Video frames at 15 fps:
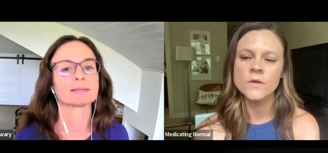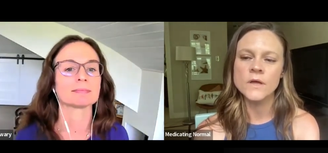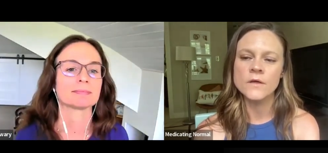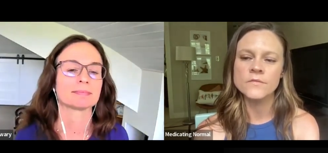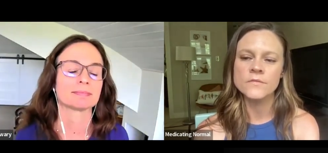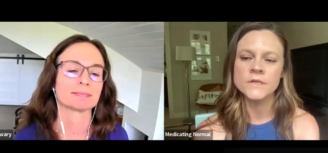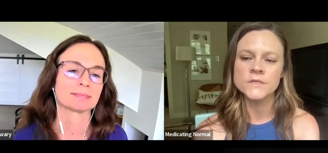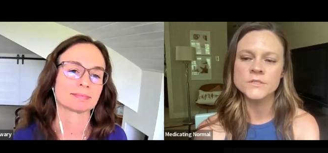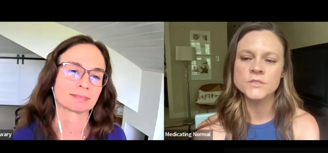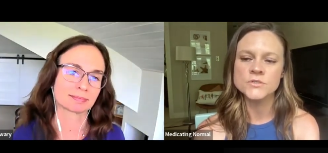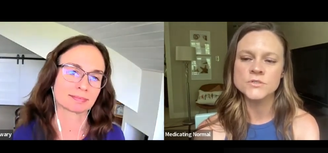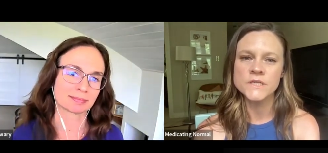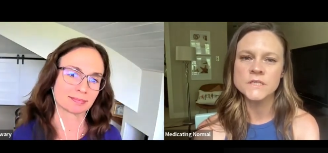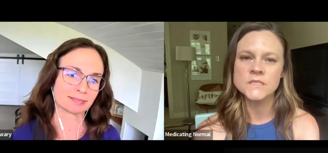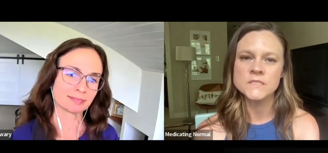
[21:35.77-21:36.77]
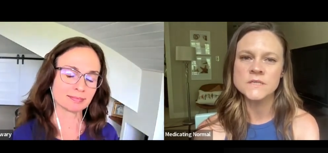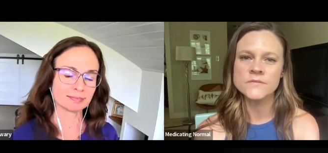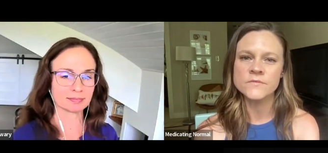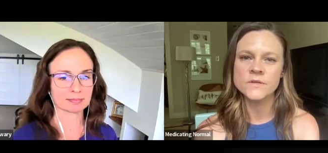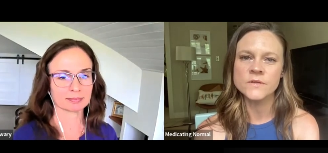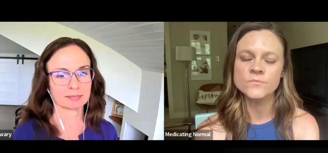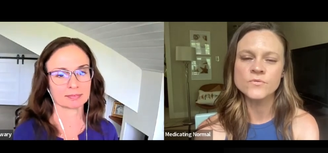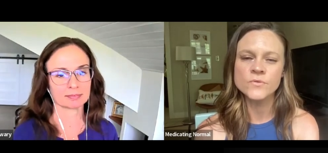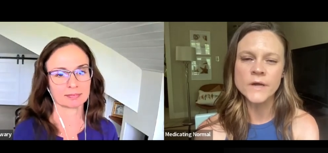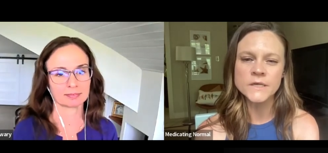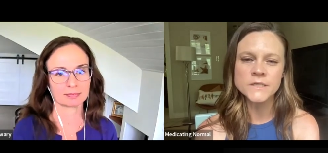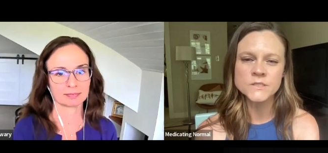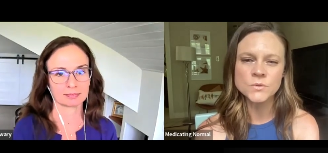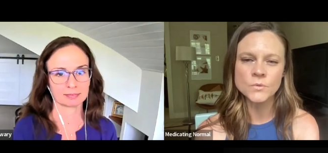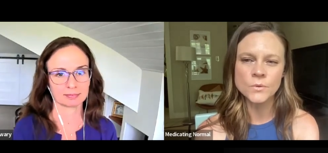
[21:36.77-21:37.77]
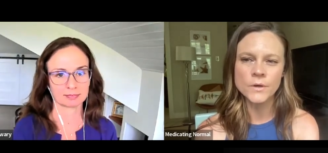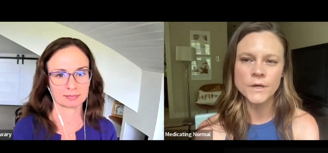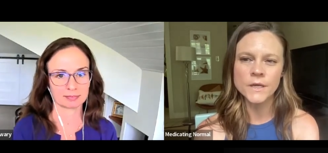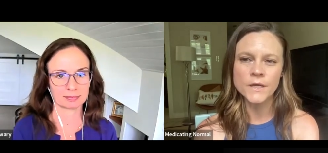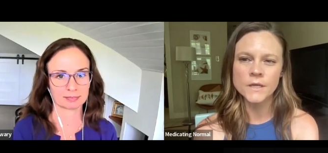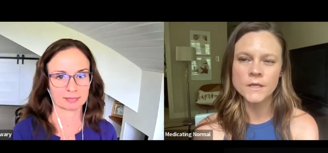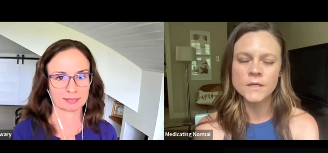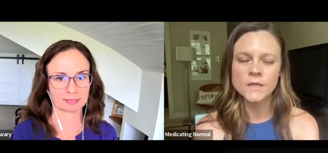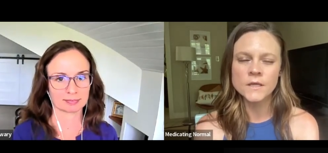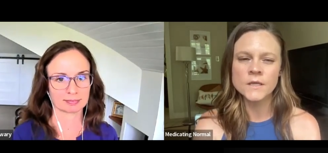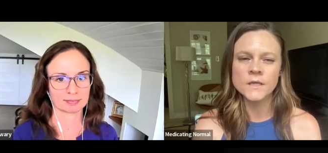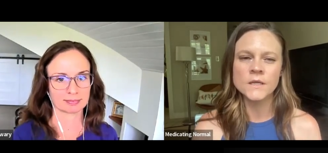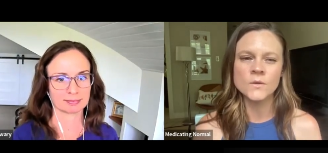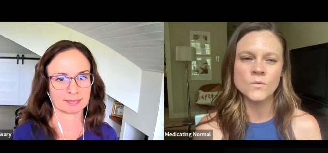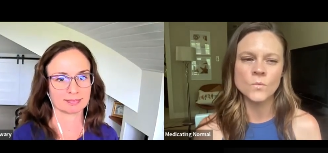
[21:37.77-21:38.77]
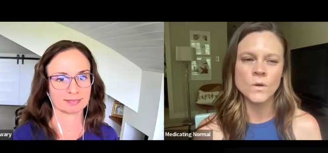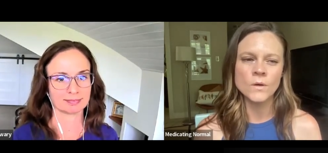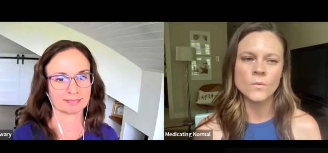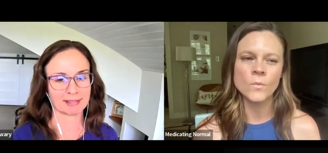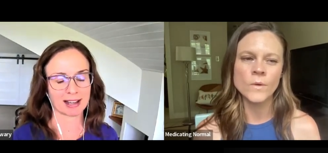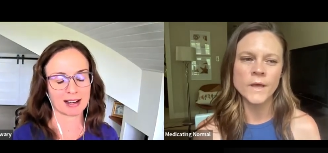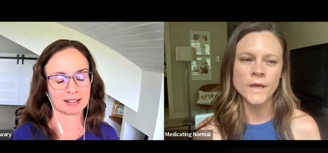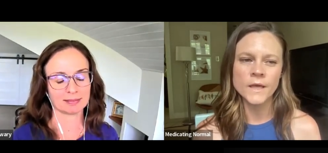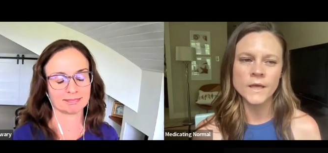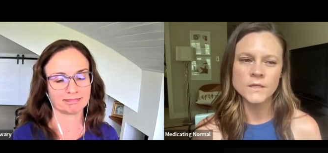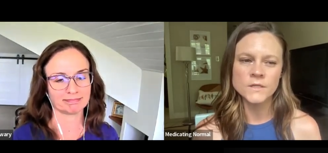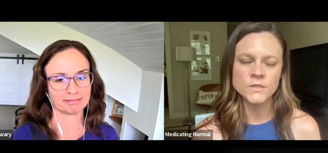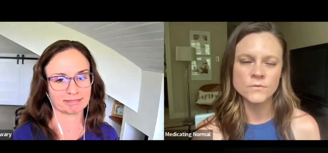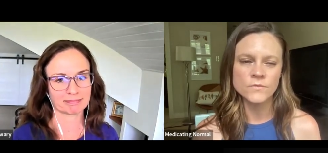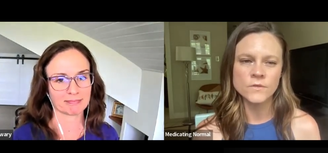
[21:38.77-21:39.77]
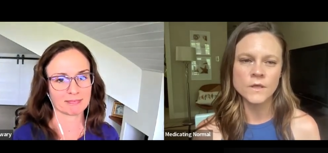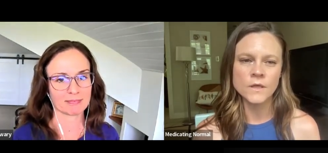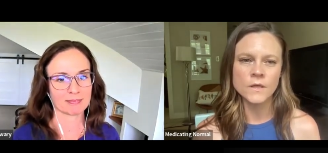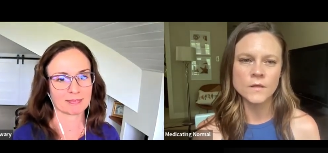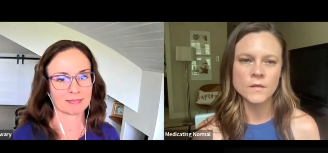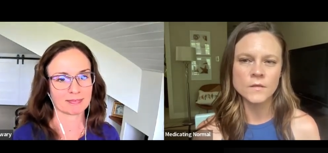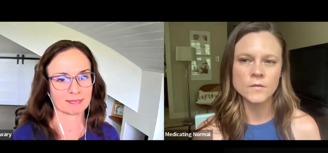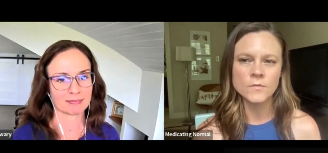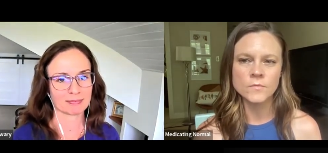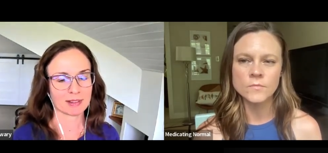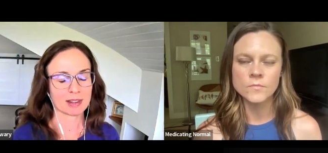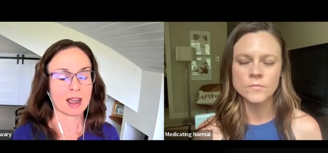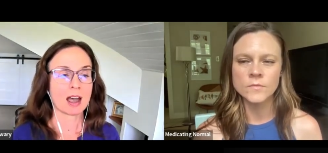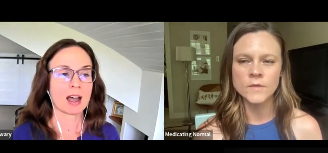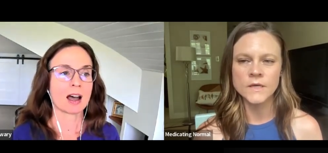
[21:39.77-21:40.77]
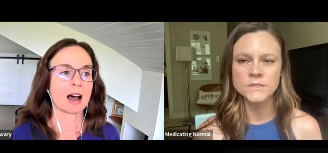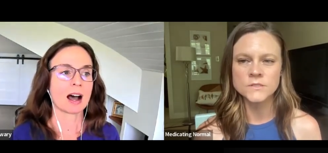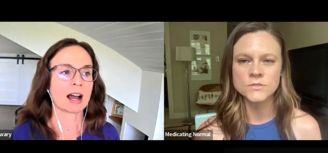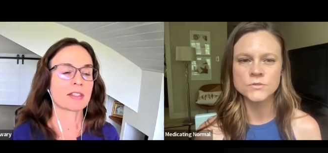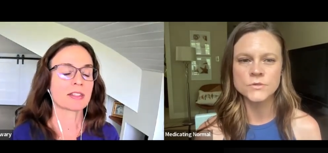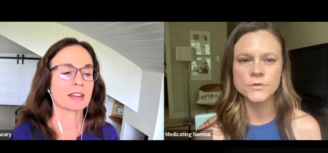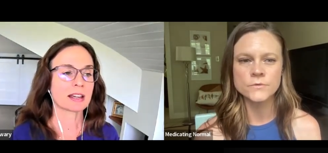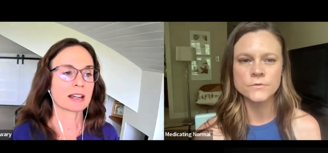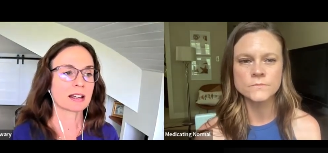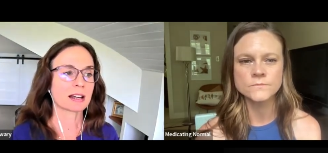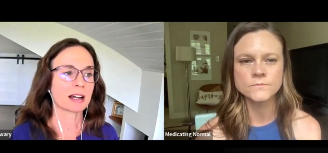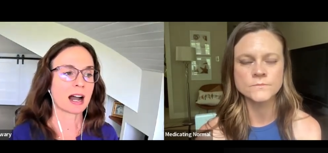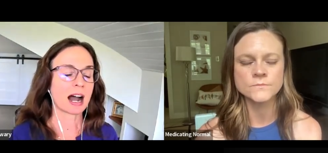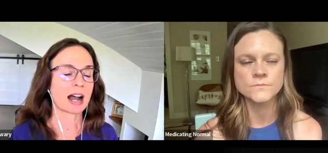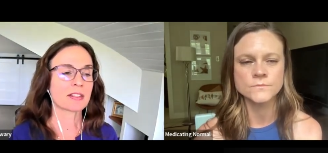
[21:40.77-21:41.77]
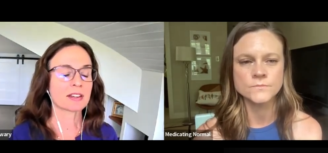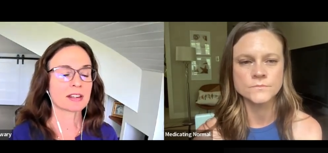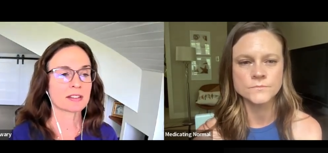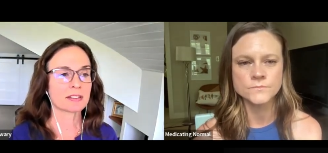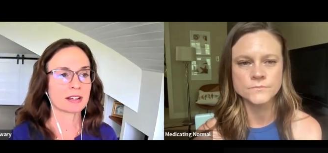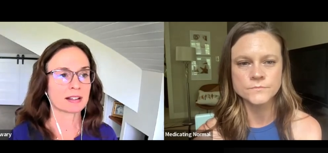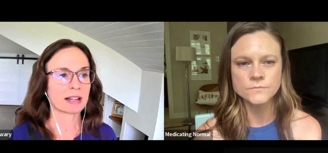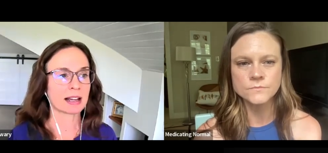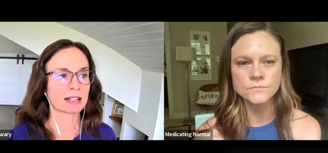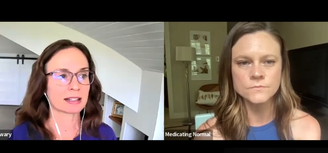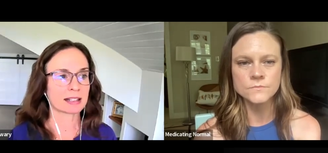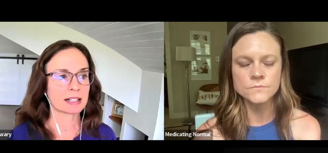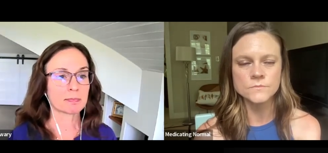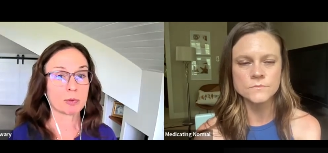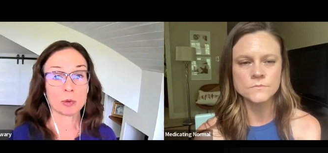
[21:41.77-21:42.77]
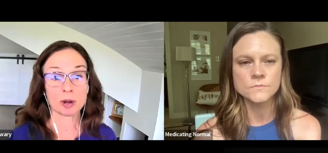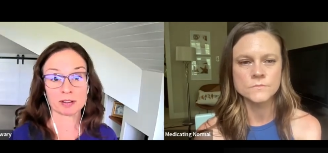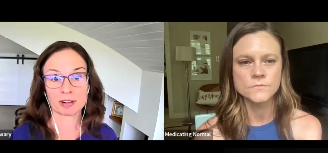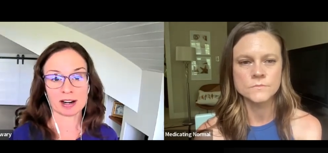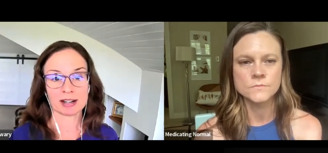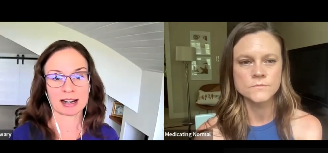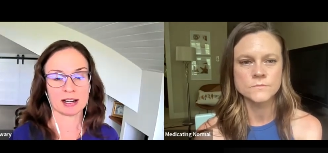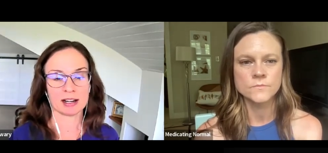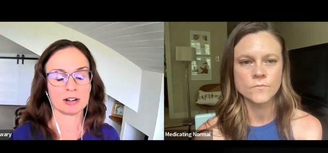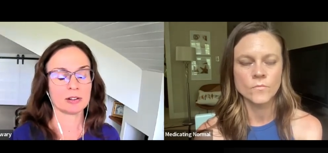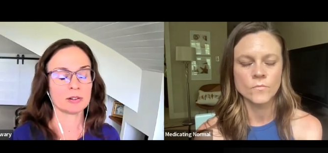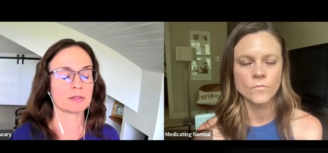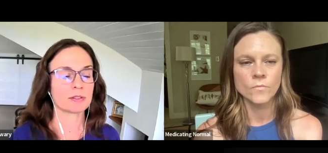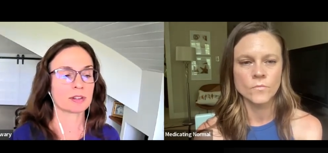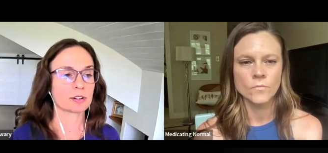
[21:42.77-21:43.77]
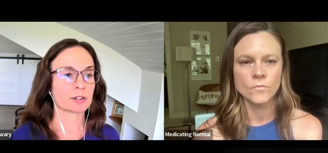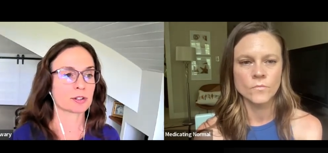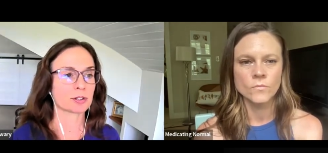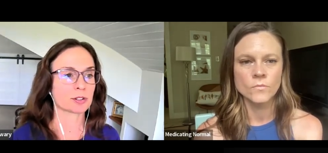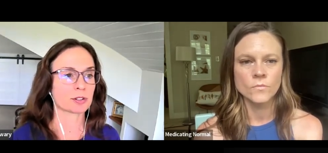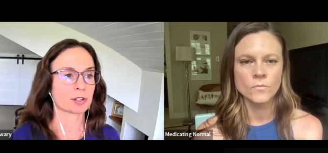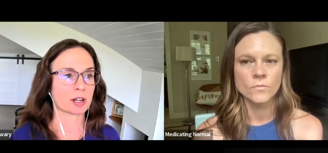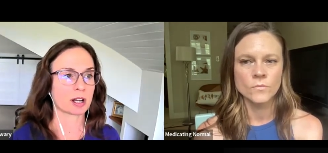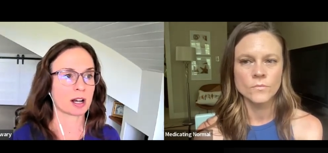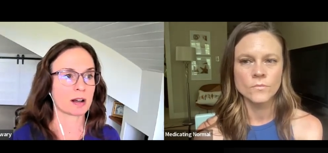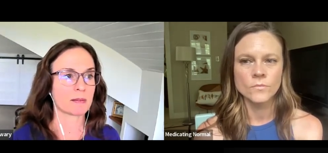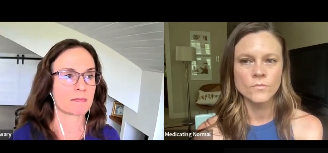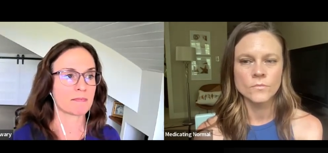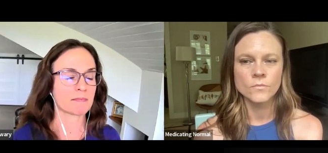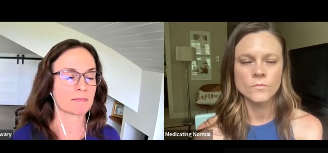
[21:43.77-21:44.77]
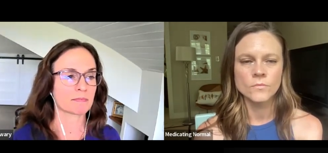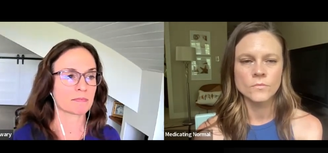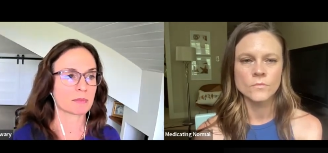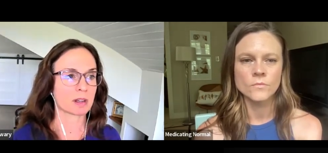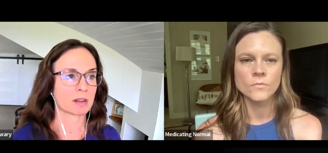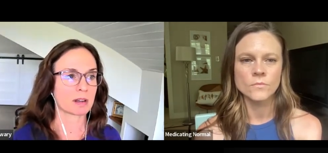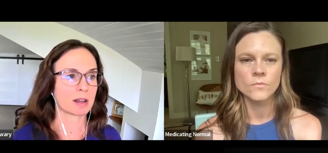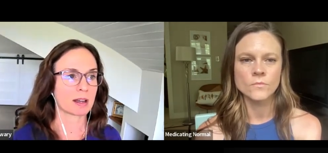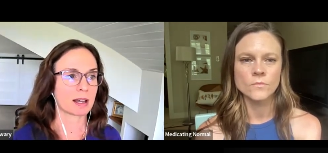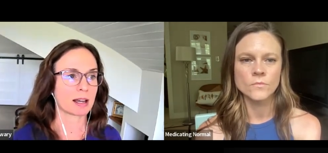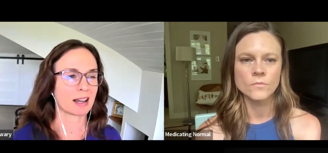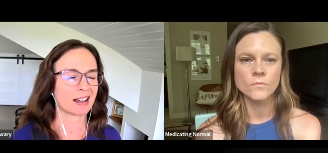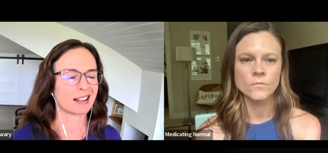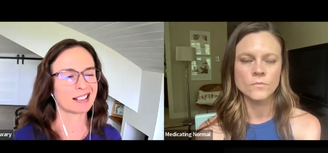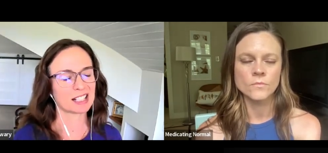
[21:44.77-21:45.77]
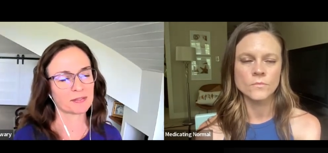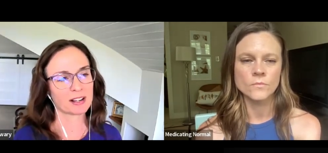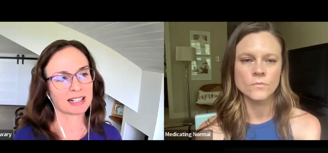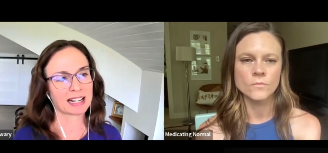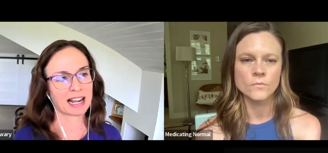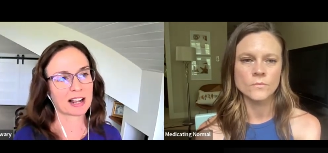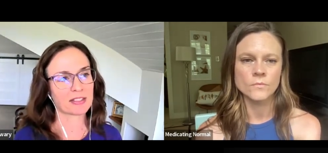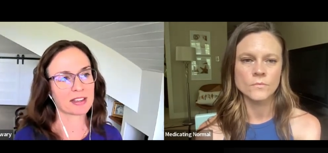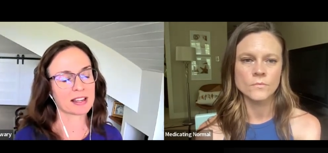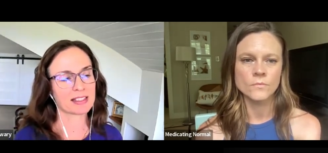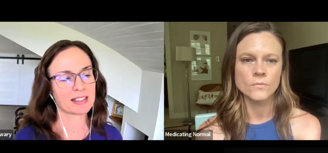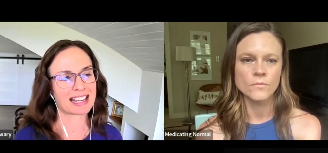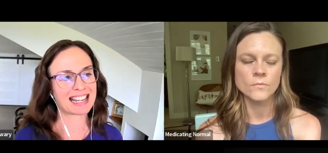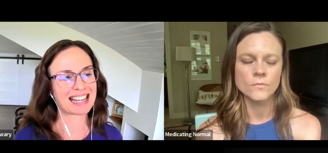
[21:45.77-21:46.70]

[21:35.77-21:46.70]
Speaker 1: health industry is even predatory. In, in what way do you think that's true? I think,
Speaker 2: I think that at this point right now, there's, um, and it's funny, I think the